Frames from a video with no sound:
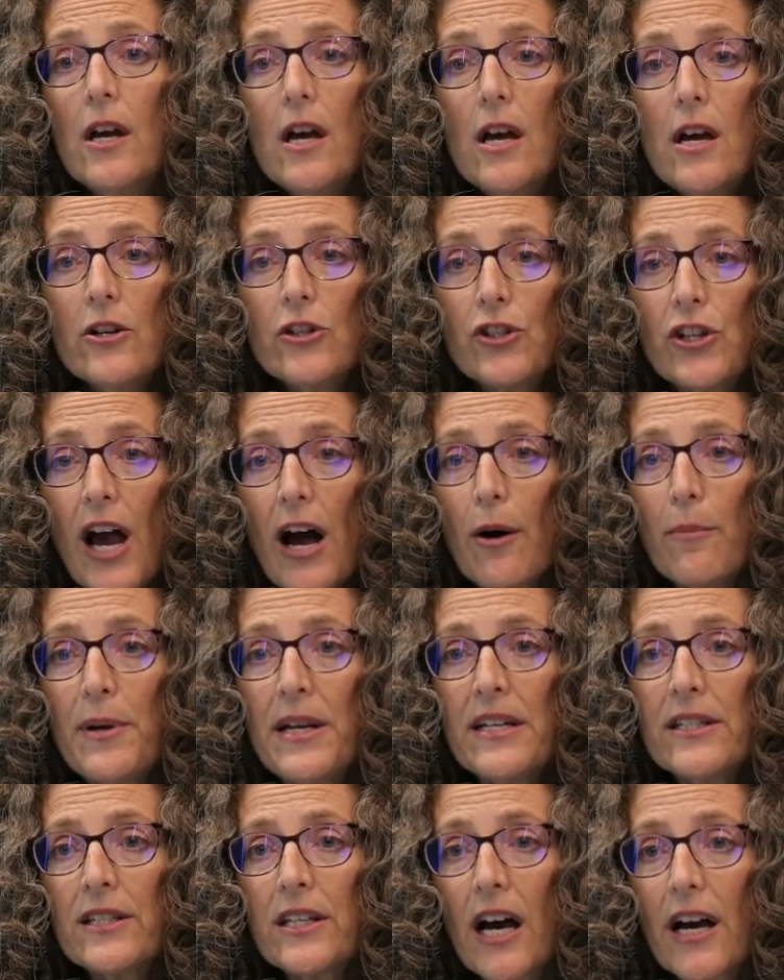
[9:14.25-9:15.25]
shall be
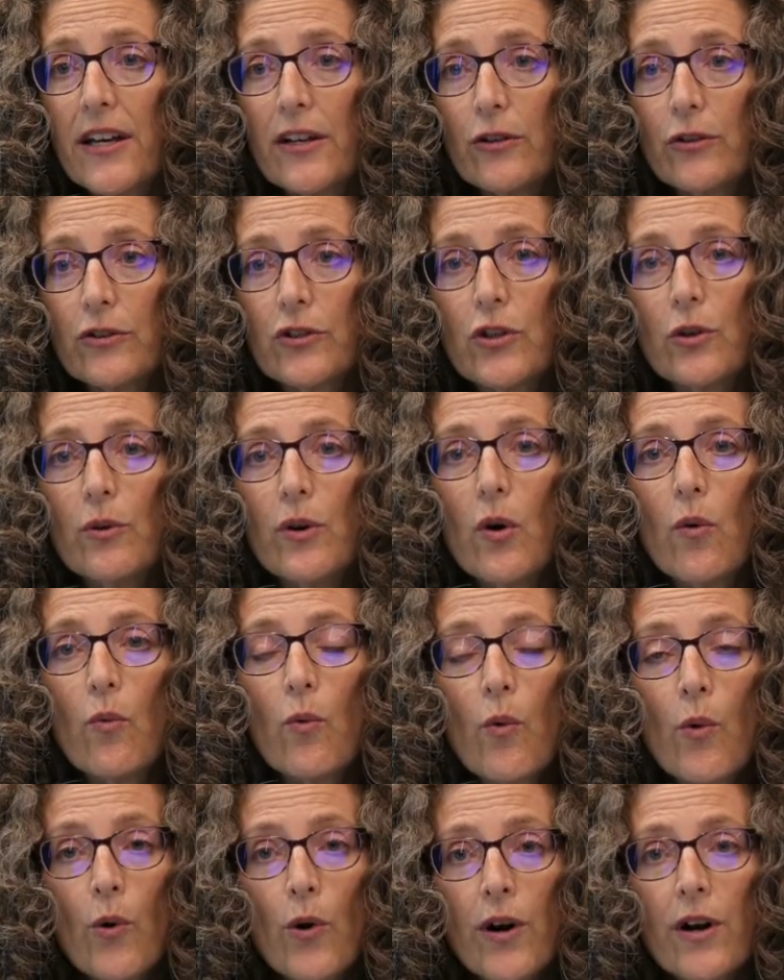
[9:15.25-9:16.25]
entitled to an
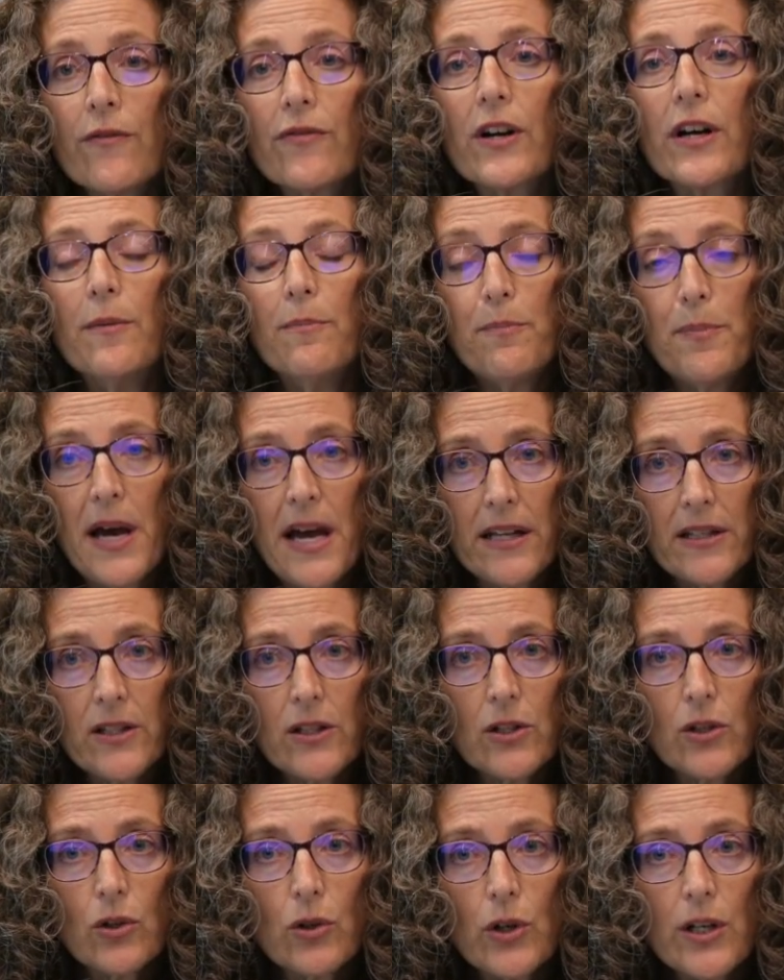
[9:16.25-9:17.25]
award of
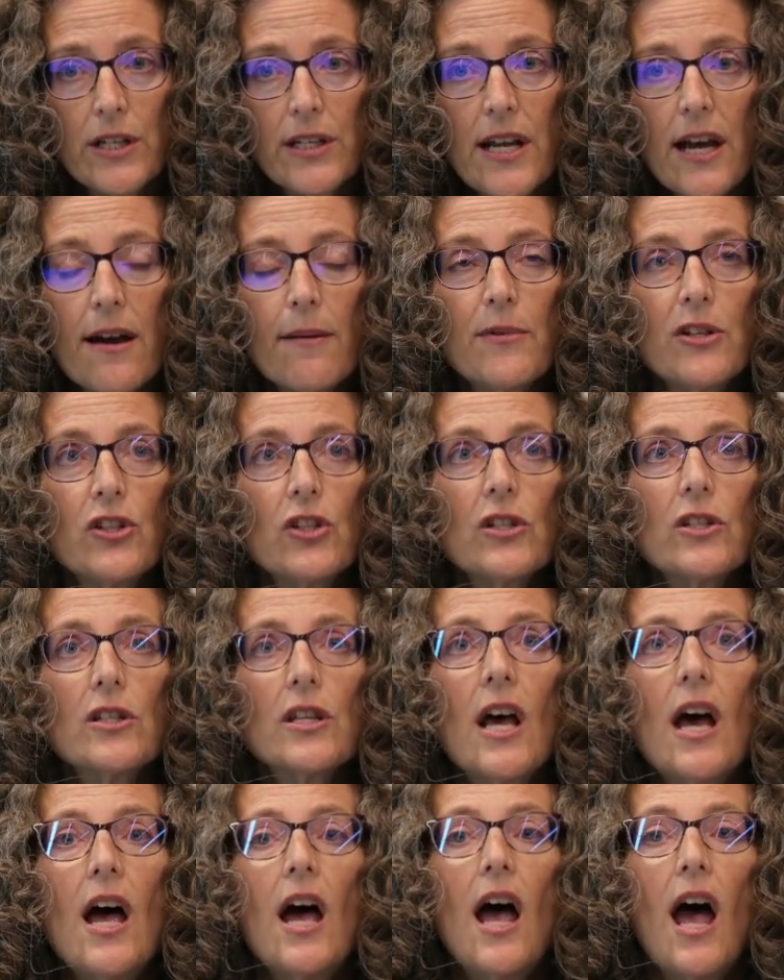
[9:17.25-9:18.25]
compensatory damages
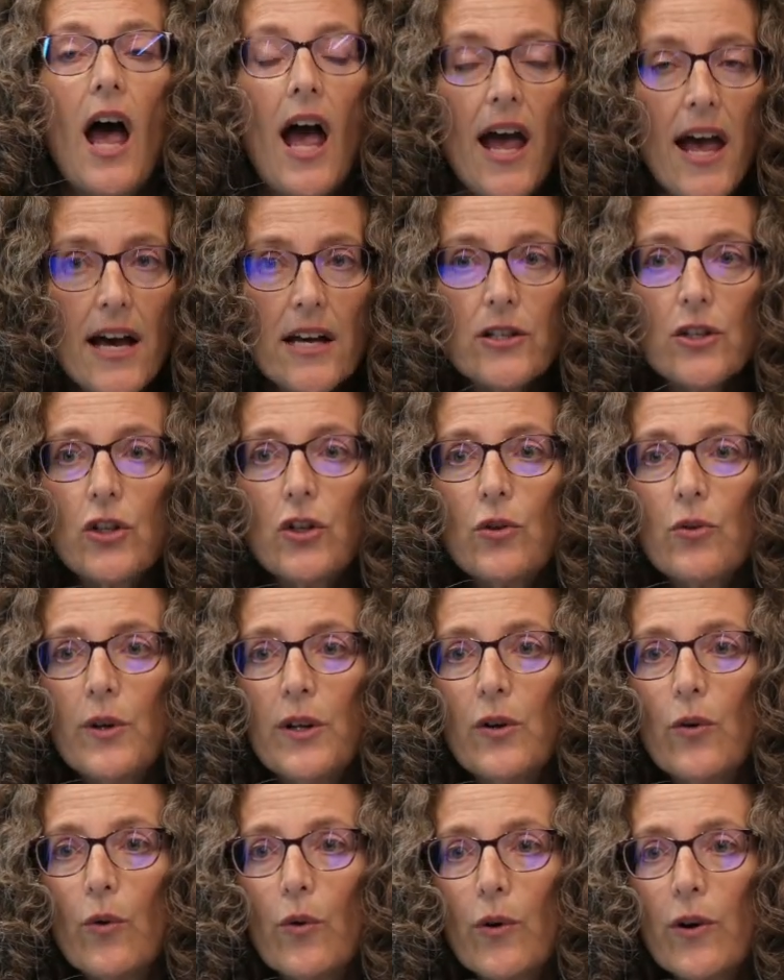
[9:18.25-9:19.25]
and to
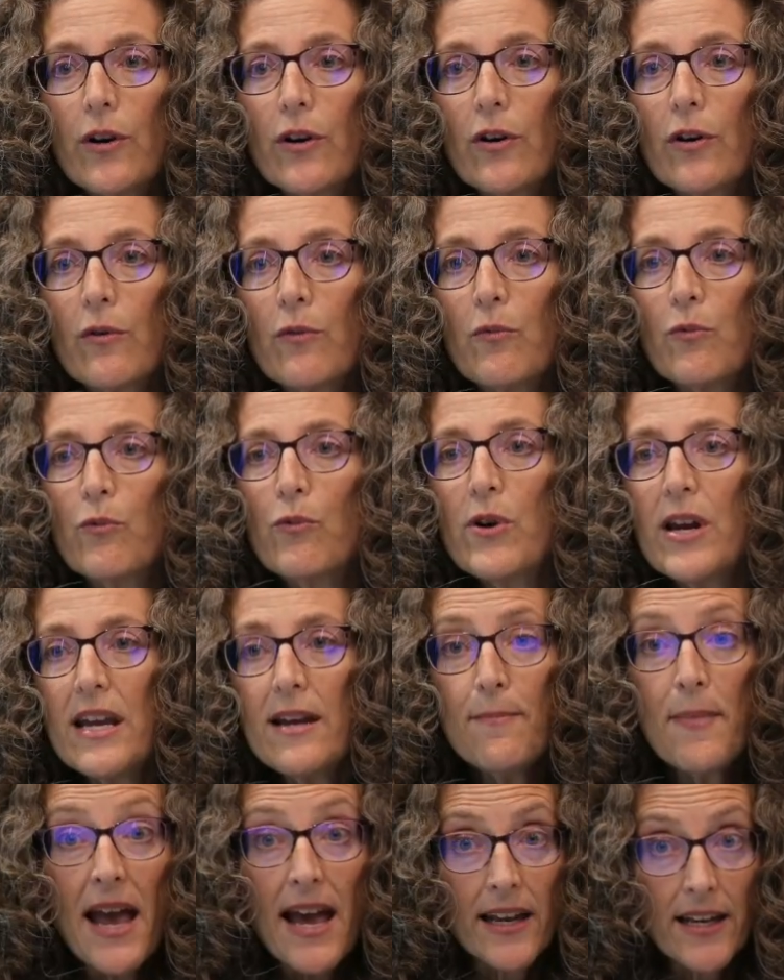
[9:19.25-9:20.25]
an order
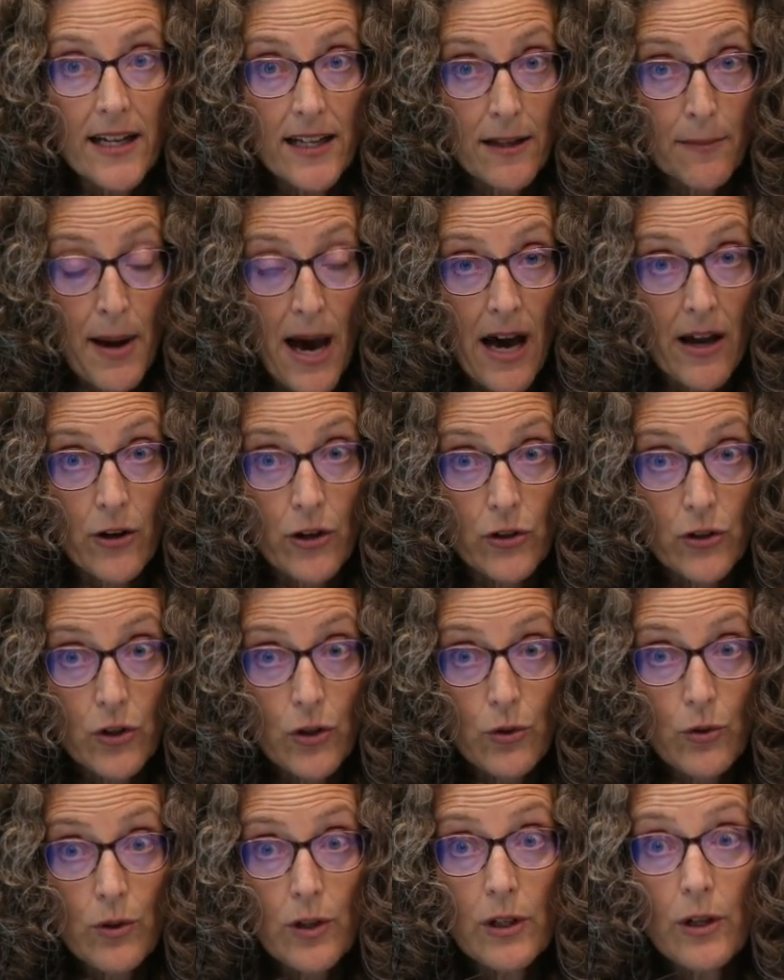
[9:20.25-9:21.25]
remanding the matter
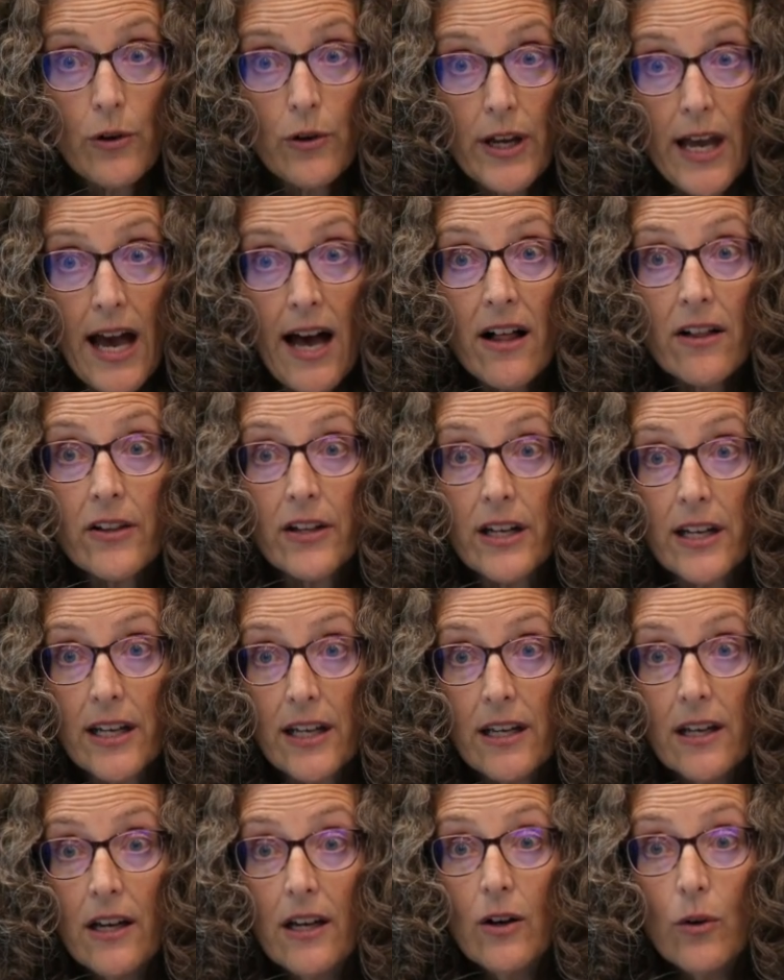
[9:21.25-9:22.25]
to the
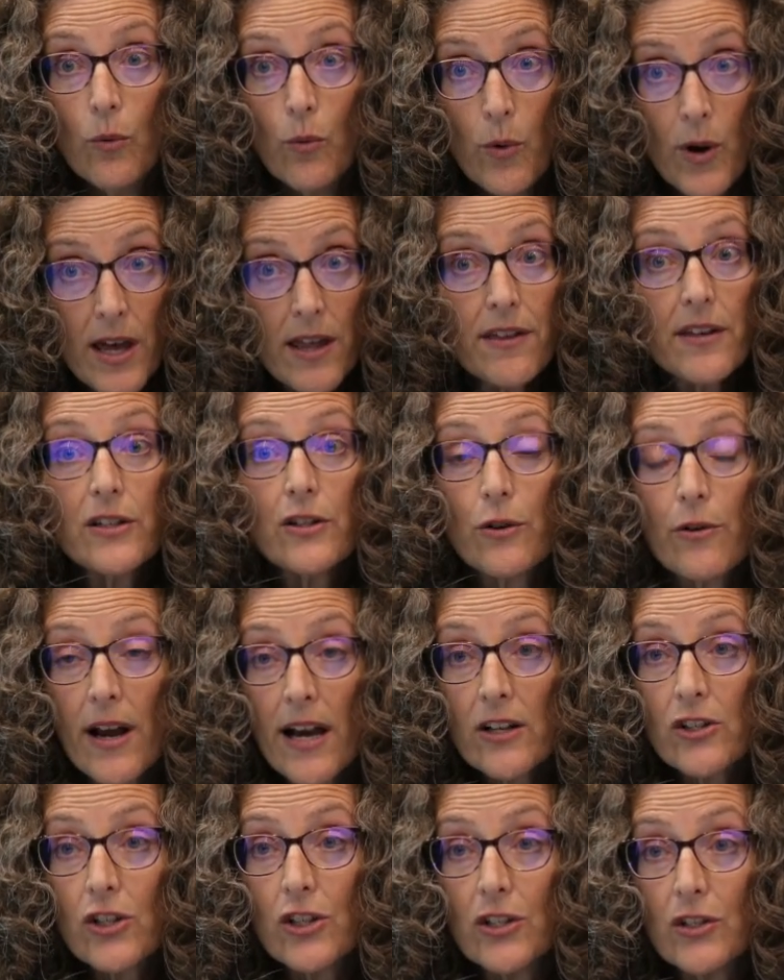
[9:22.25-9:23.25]
locality with a
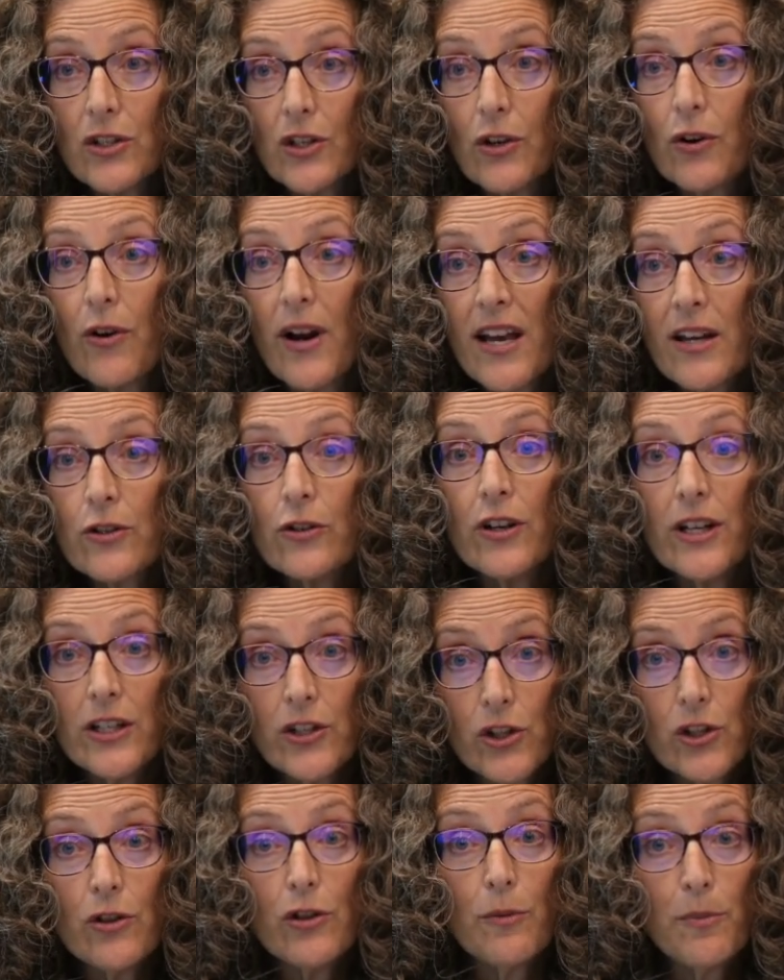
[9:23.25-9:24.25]
direction to grant or
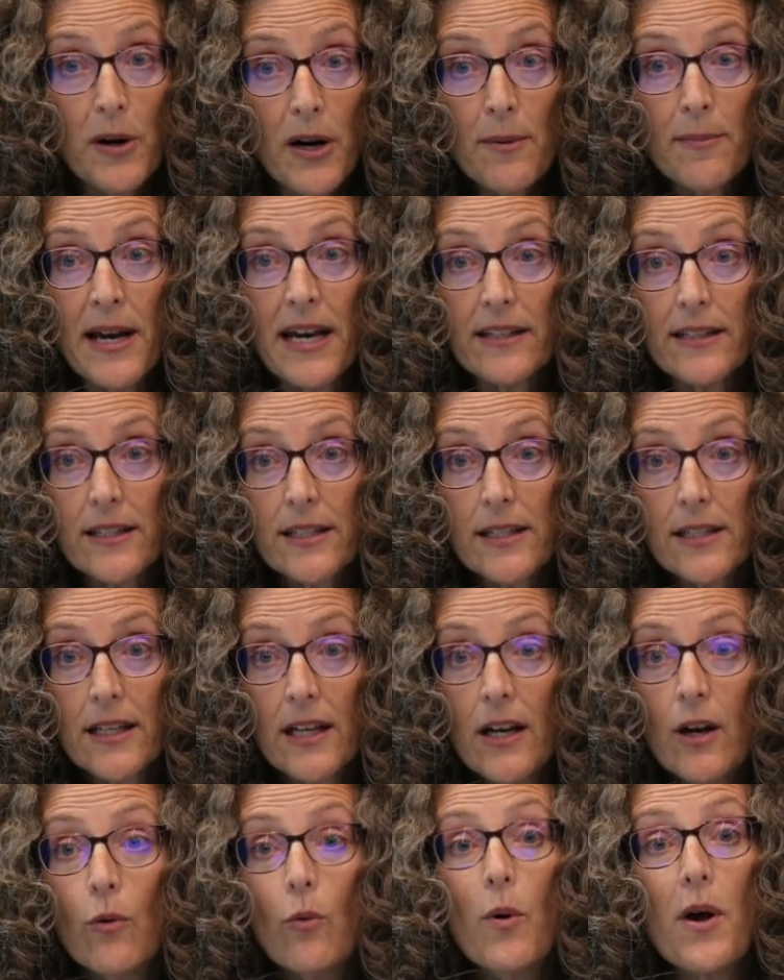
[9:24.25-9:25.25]
issue the permits
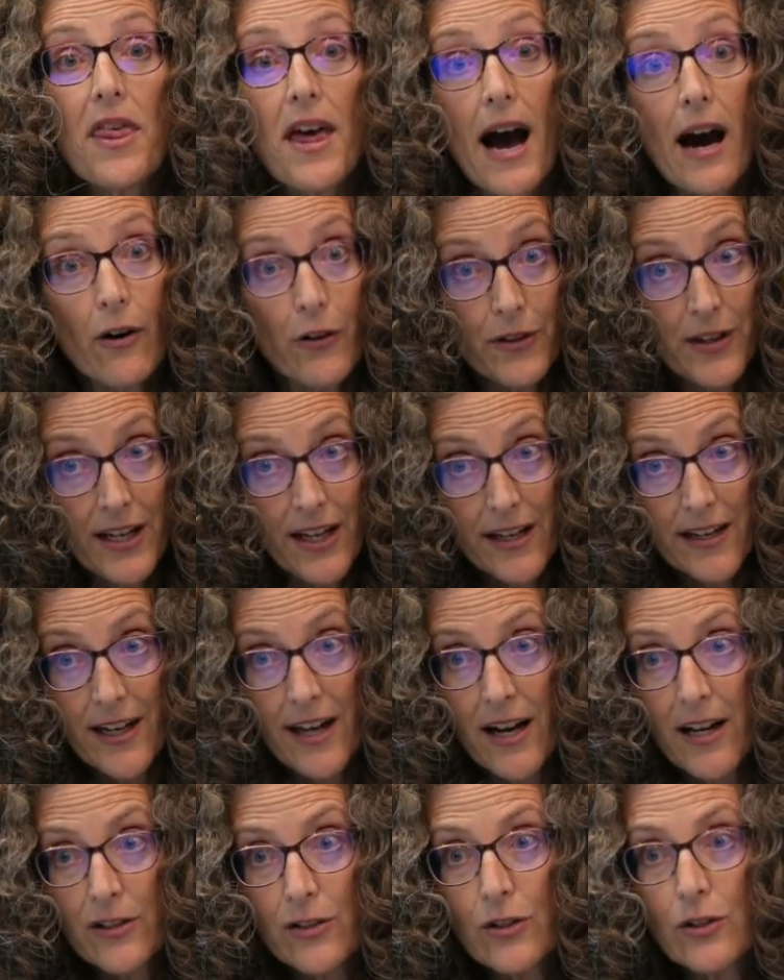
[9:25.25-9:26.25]
without the
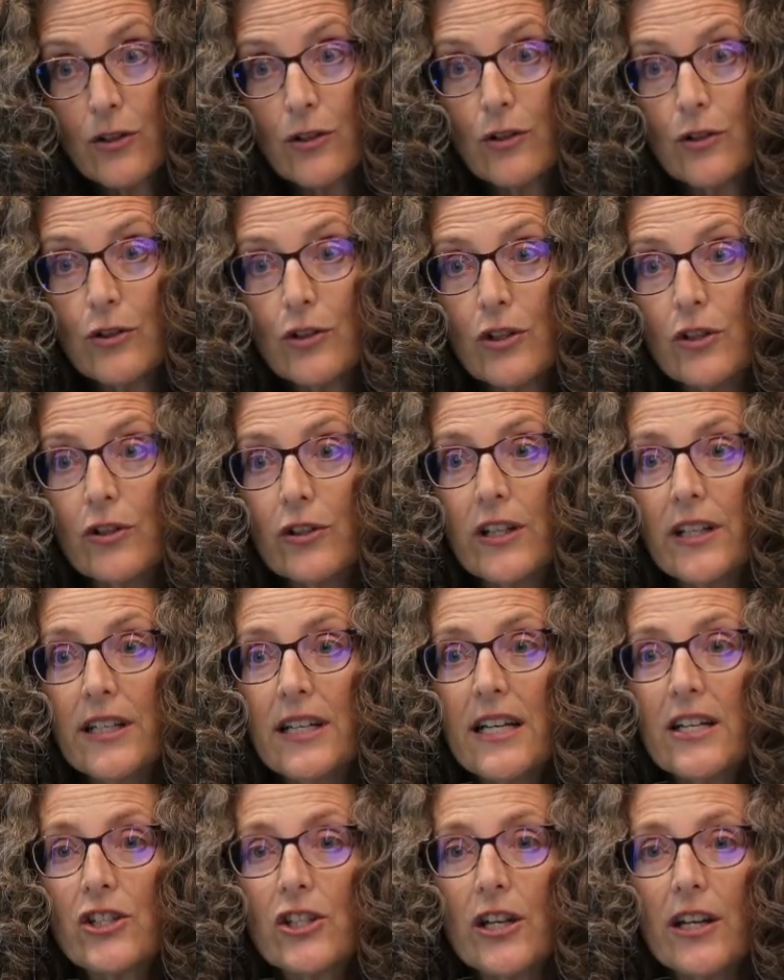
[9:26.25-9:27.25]
unconstitutional
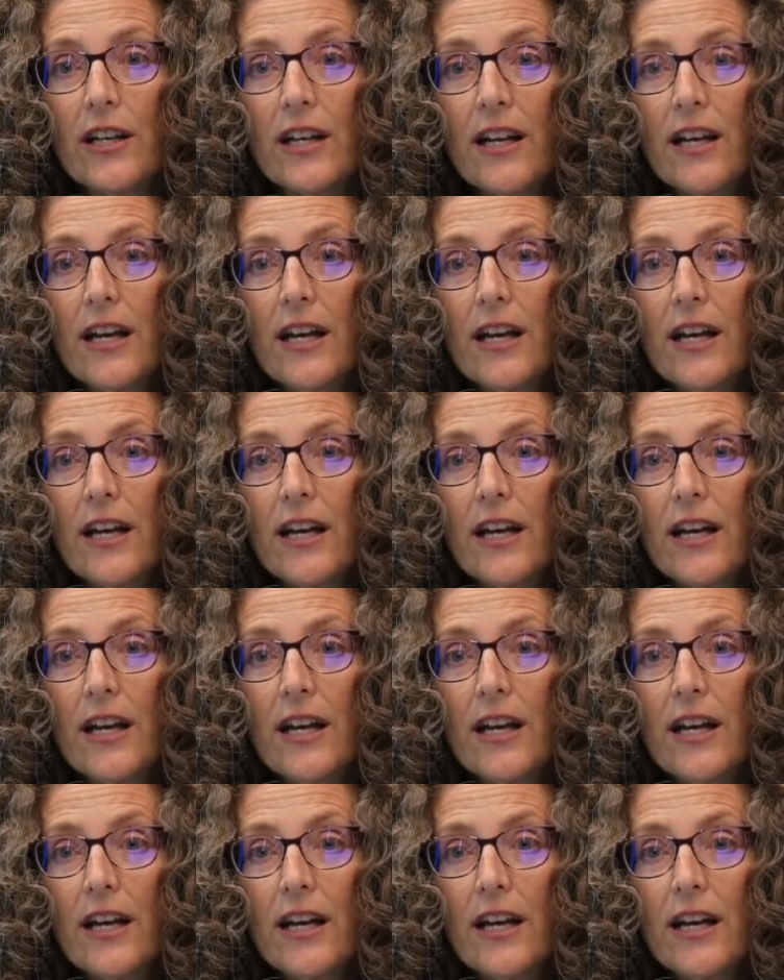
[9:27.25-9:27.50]
condition.